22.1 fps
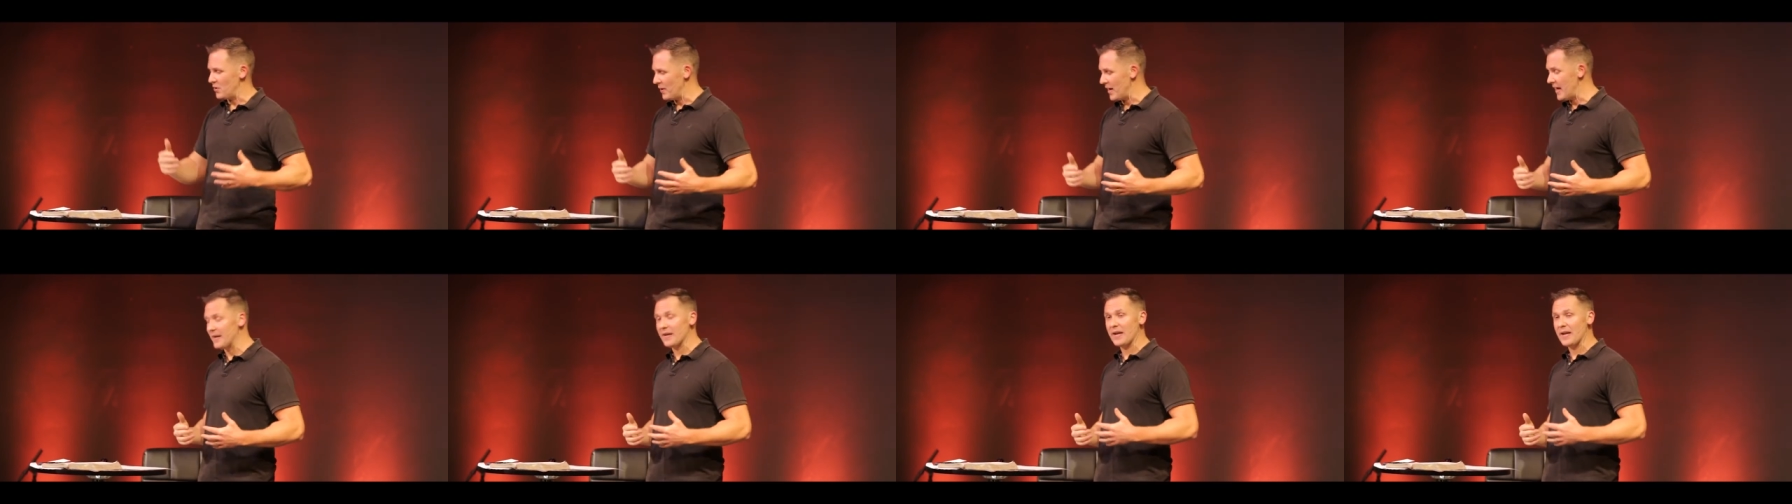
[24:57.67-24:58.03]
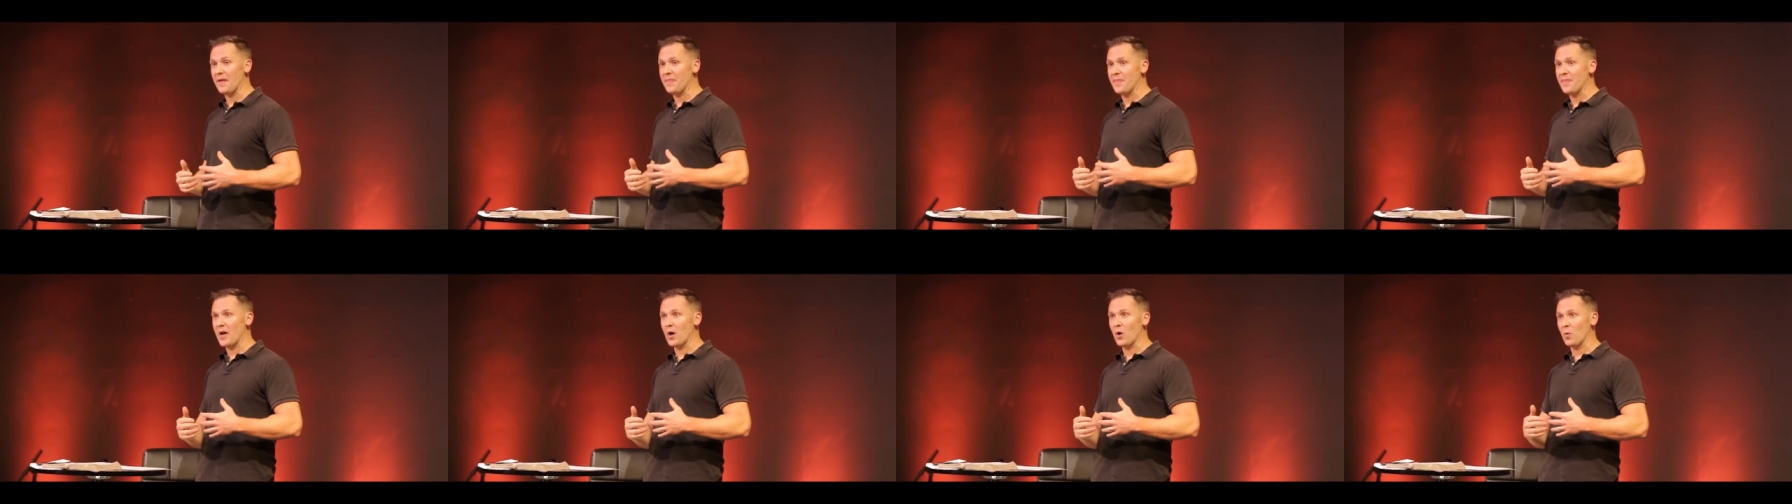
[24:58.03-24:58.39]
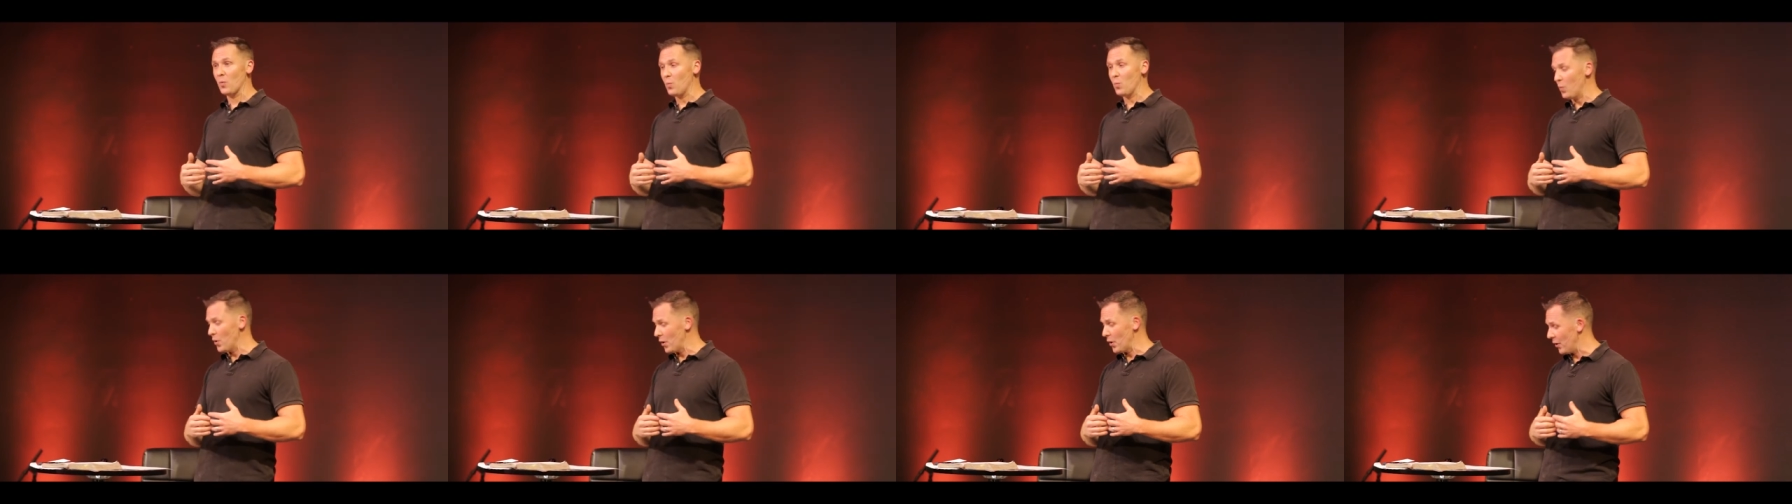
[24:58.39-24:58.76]
And, and
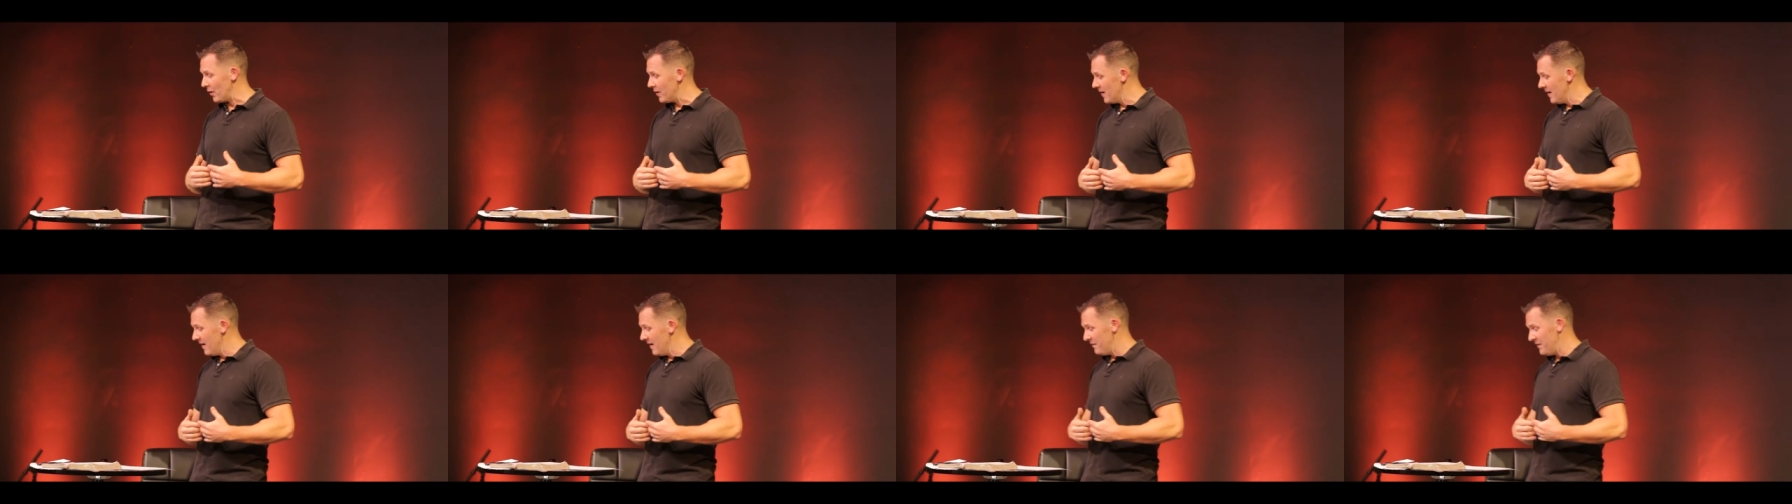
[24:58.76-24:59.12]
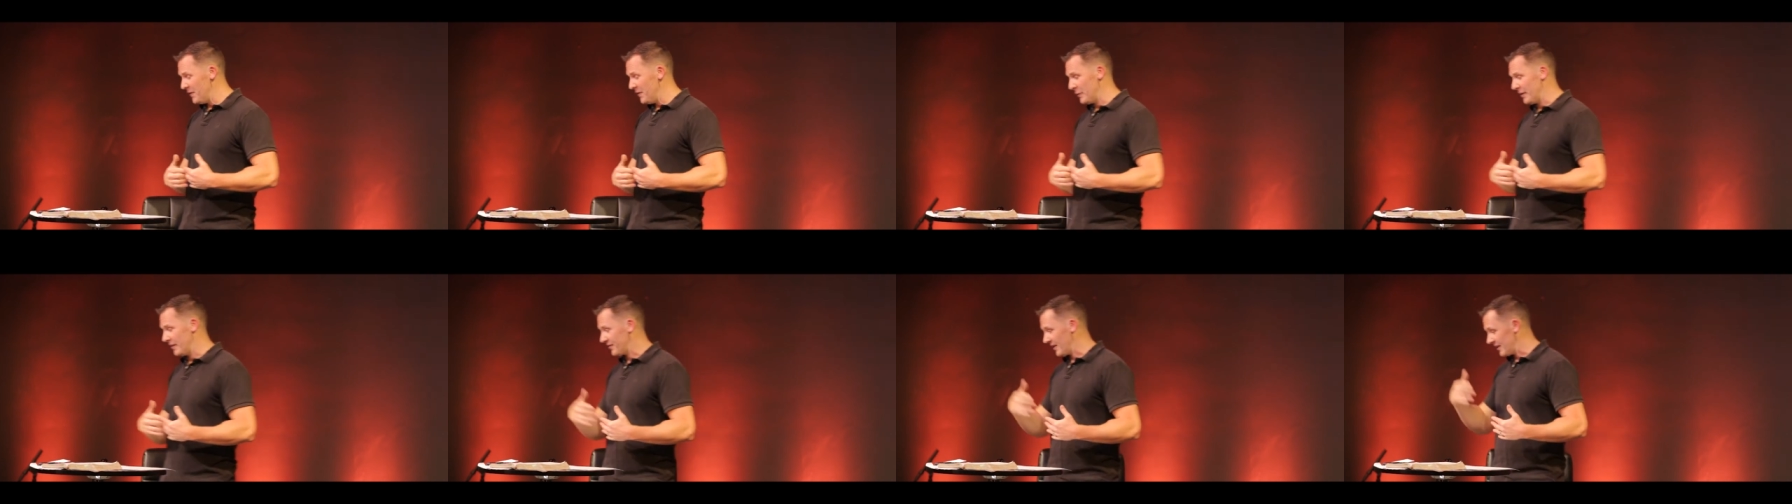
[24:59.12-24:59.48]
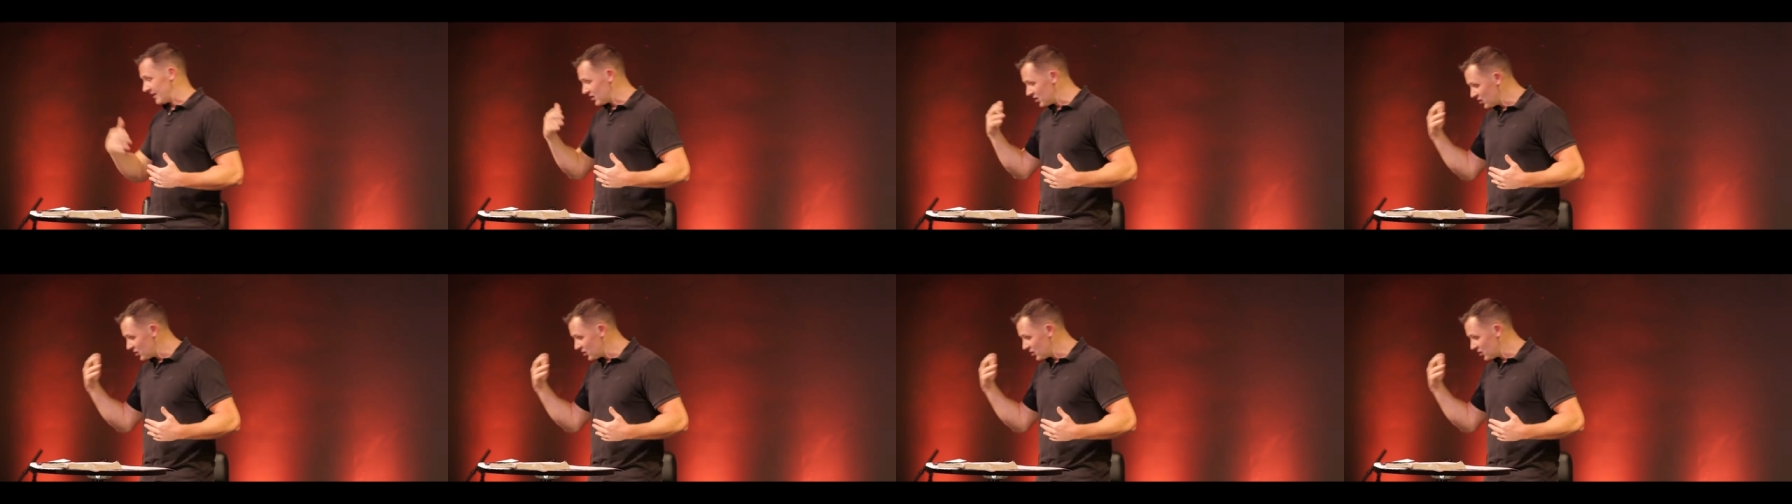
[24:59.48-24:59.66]
there were feelings like